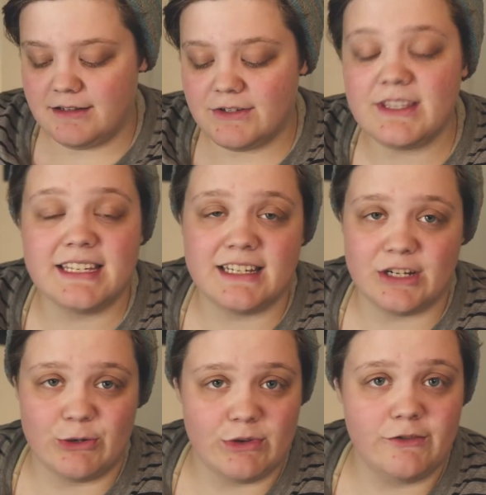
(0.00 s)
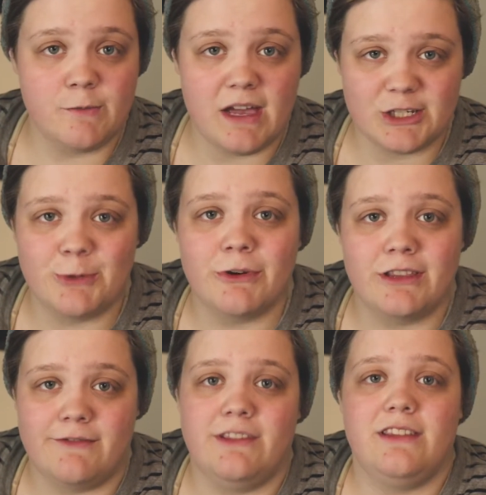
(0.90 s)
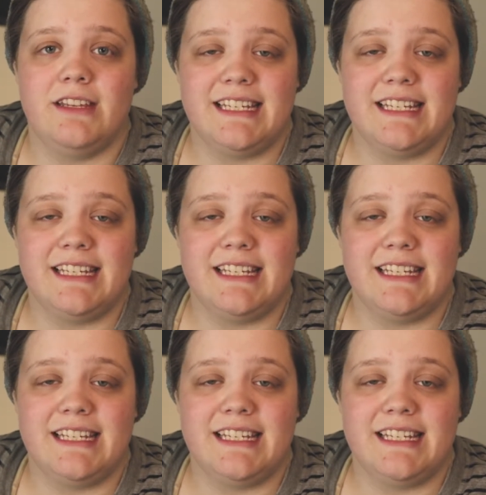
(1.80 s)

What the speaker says: So this is a good one from October 11th,